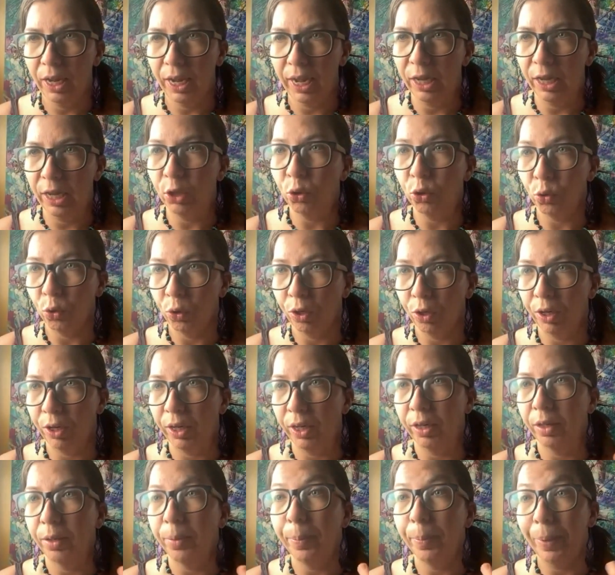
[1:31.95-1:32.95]

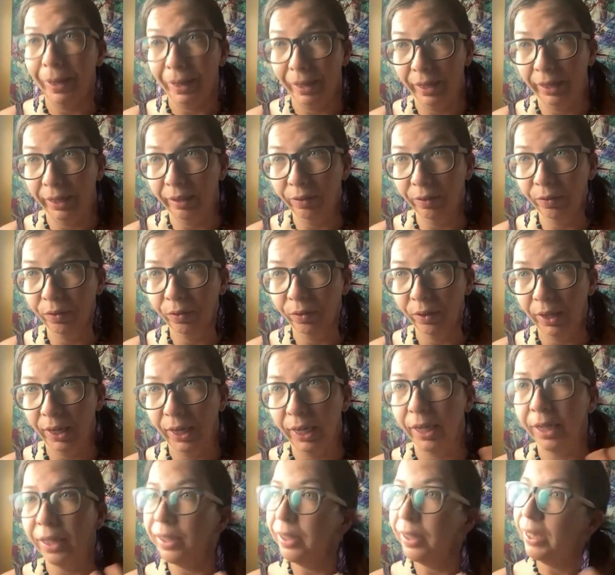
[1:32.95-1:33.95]
enjoy my life
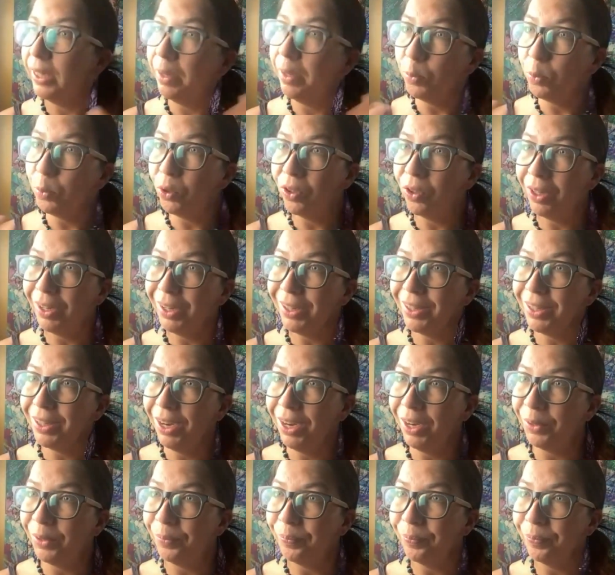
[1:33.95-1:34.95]
and get more things
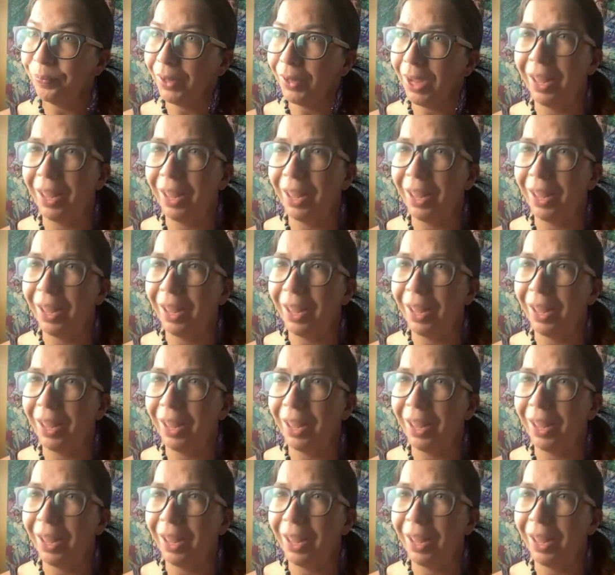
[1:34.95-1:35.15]
done.